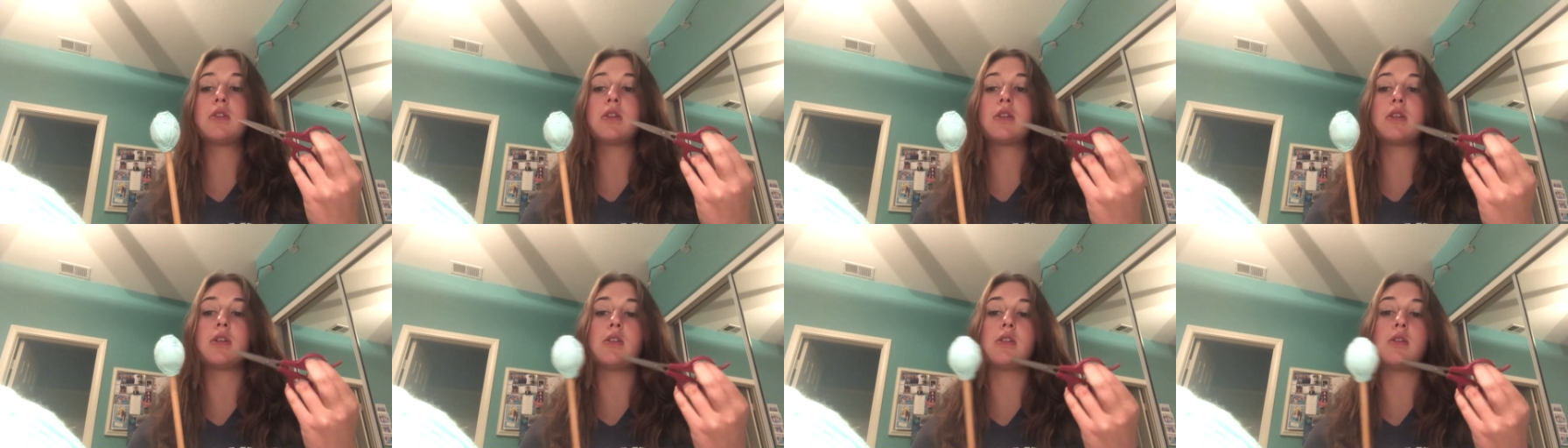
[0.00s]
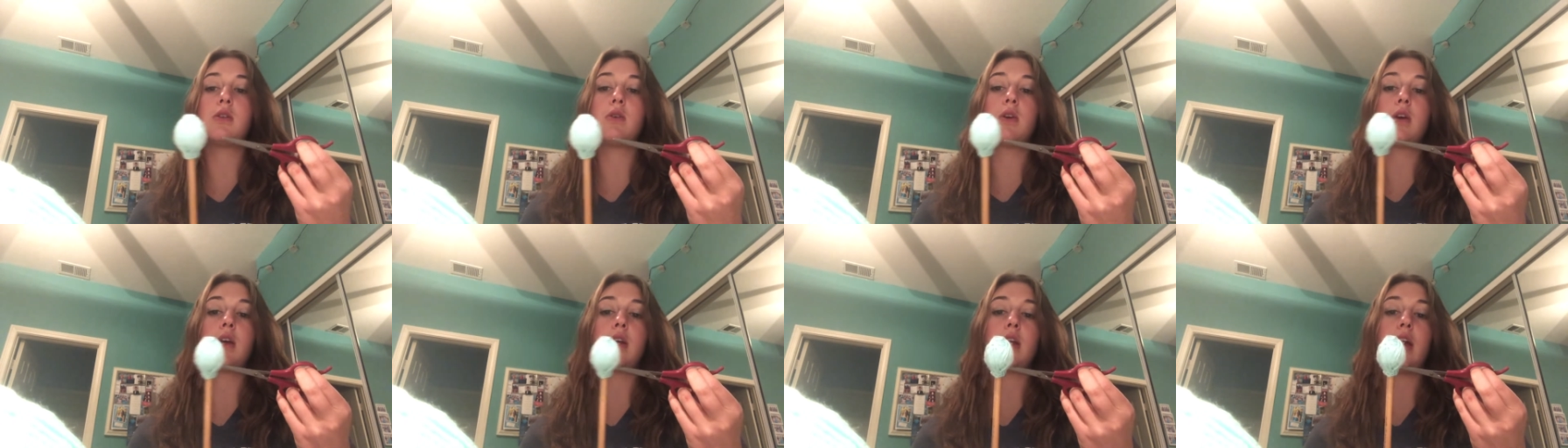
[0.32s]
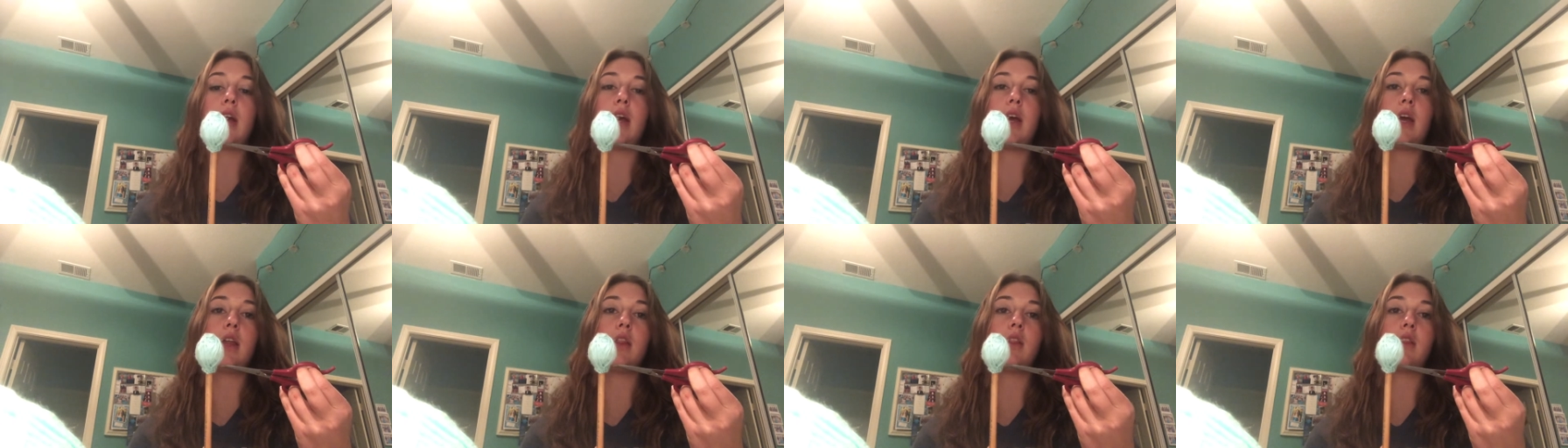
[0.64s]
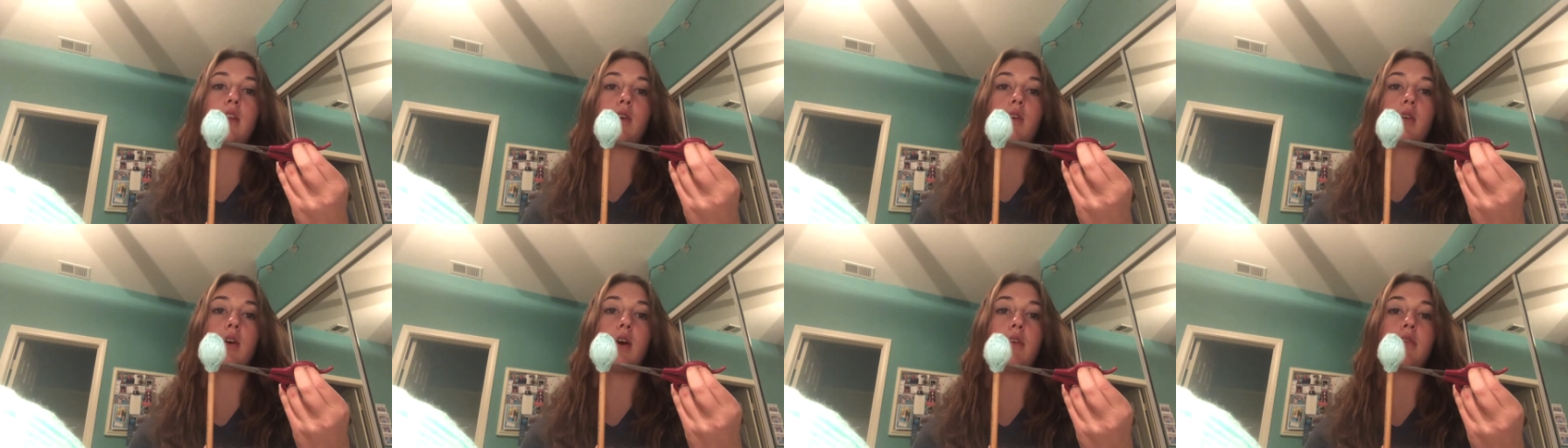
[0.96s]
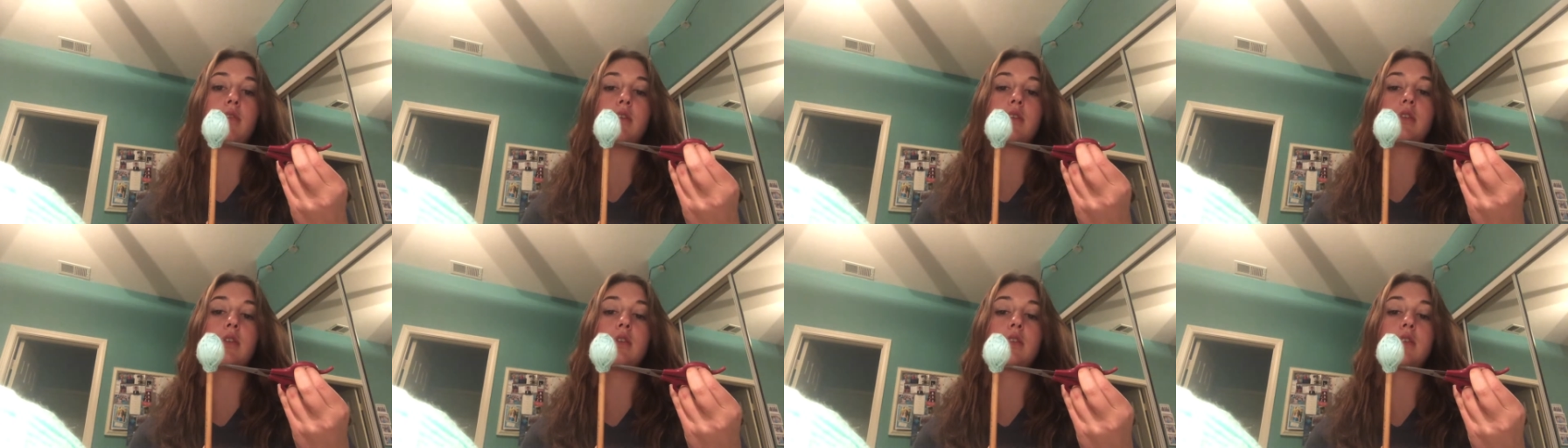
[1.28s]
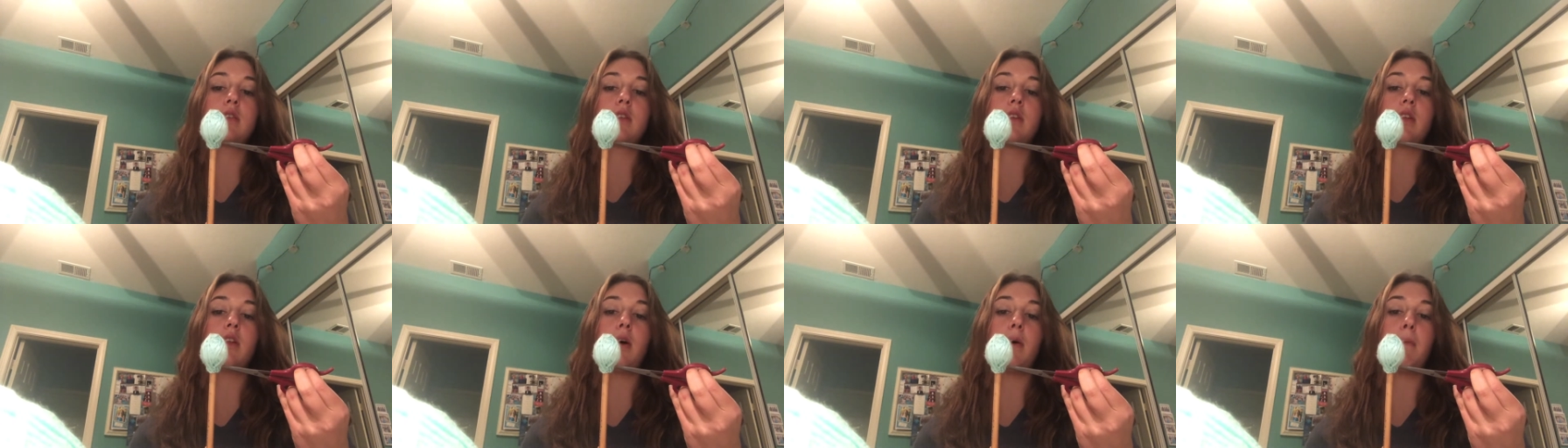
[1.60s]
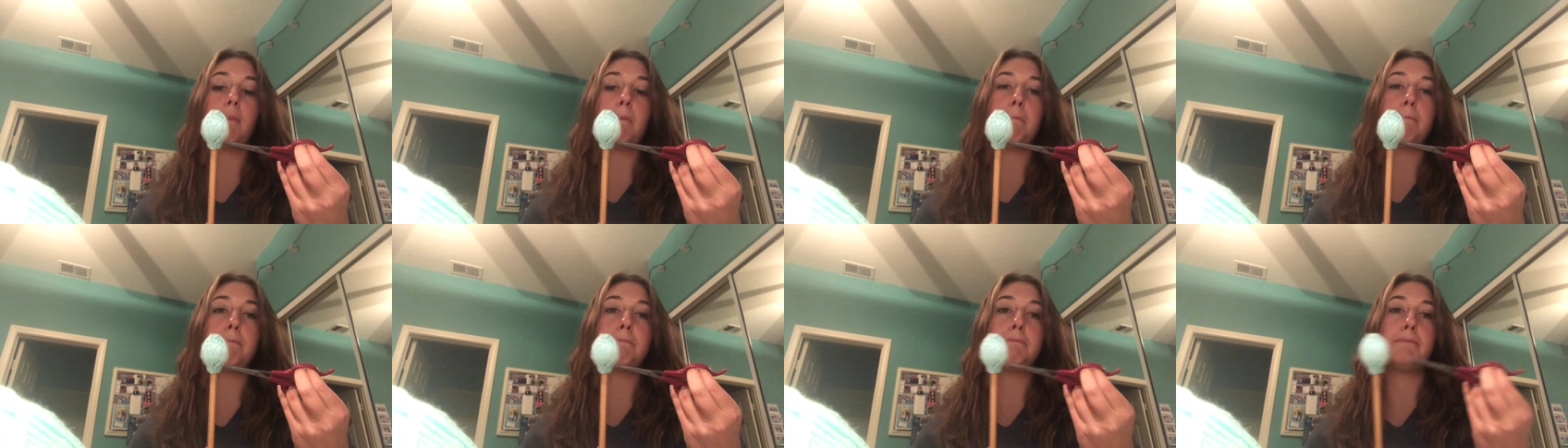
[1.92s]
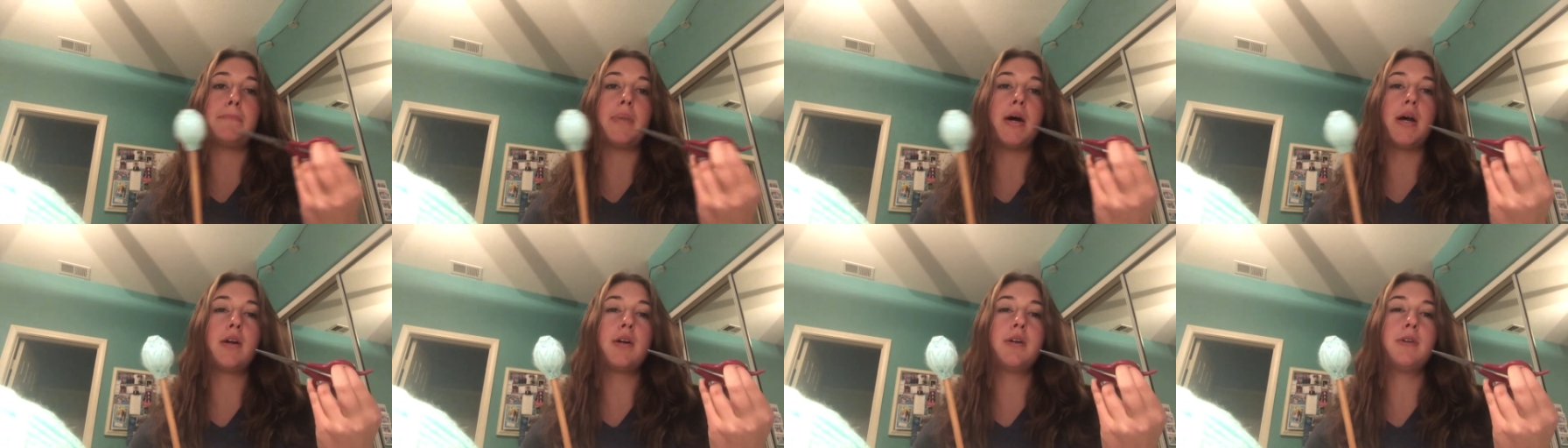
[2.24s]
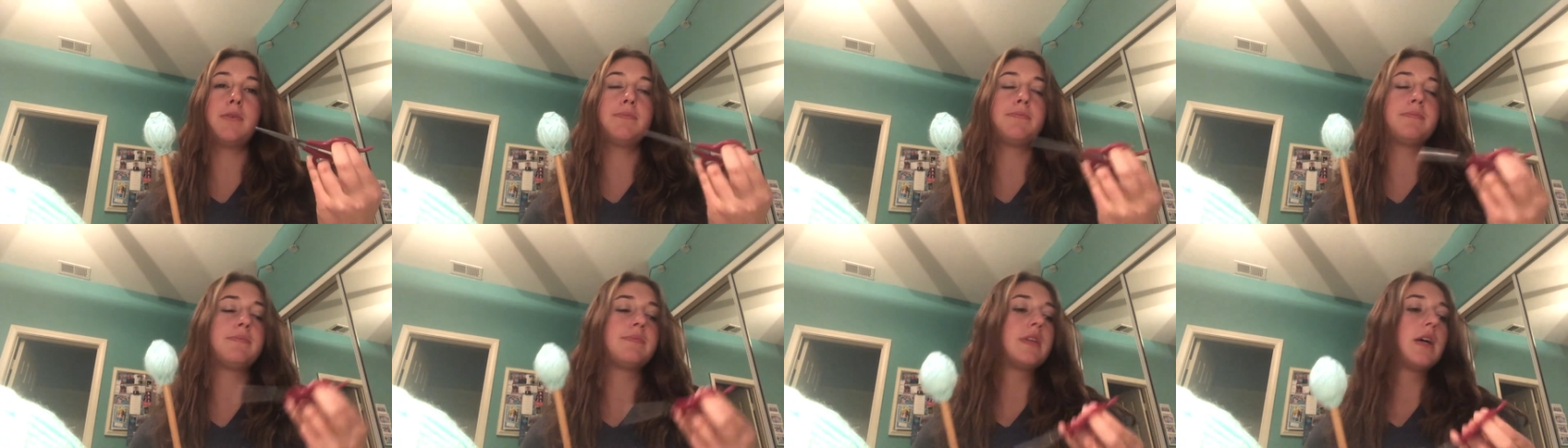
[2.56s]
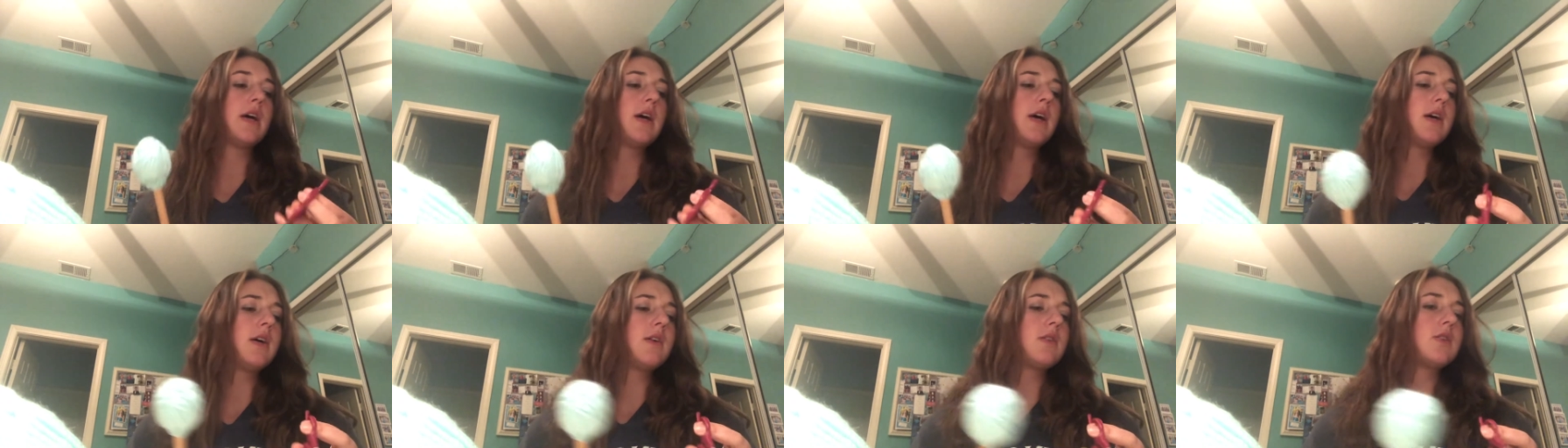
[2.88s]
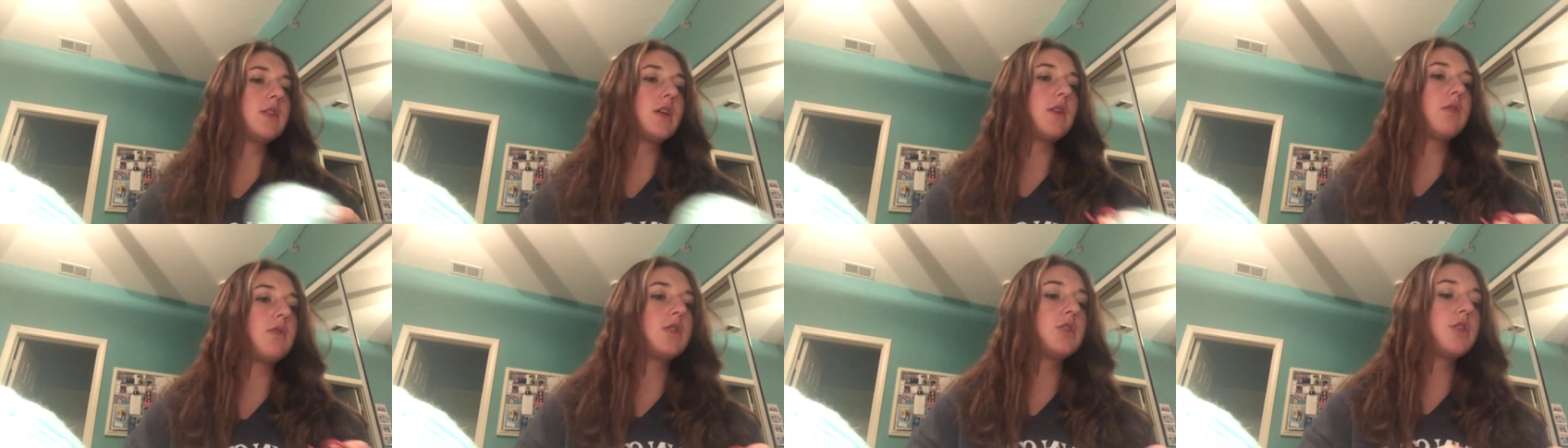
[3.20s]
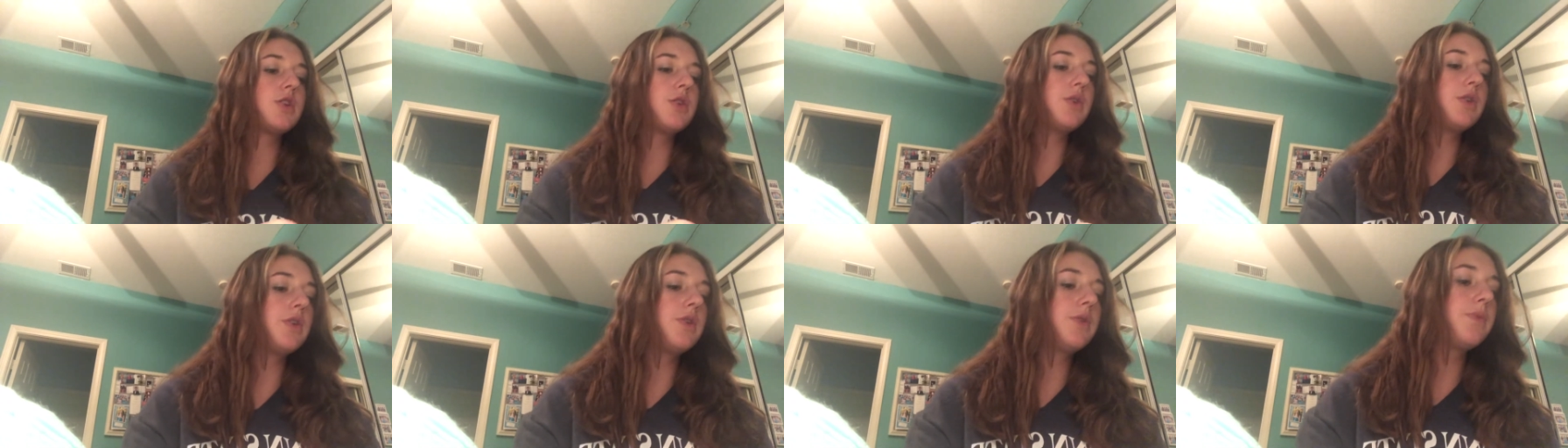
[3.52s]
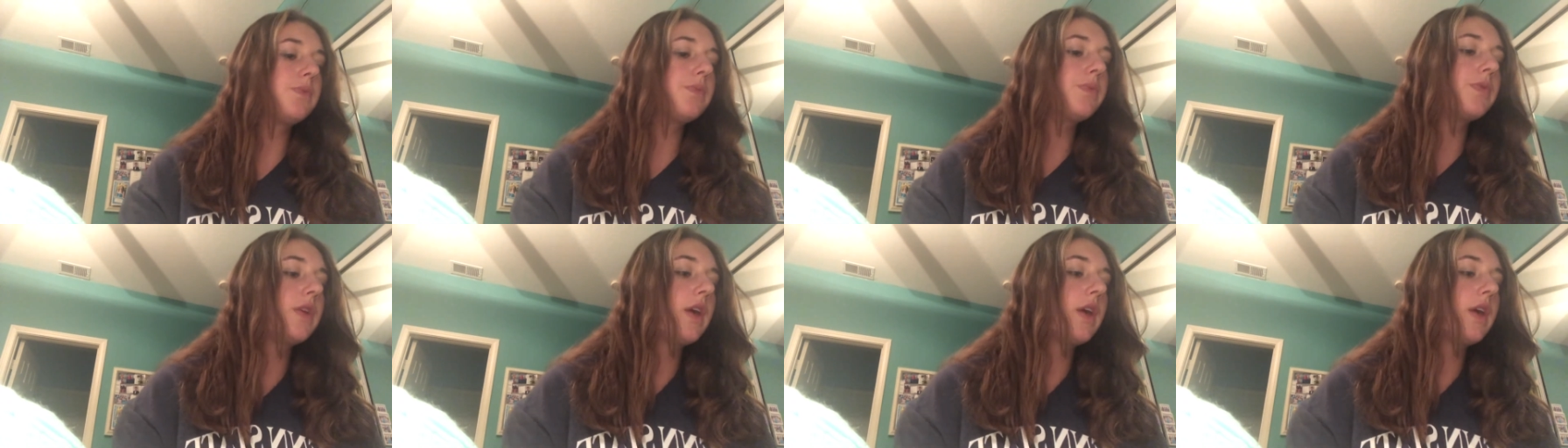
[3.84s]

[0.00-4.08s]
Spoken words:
because you can get in the crevices a lot better, which I will show you.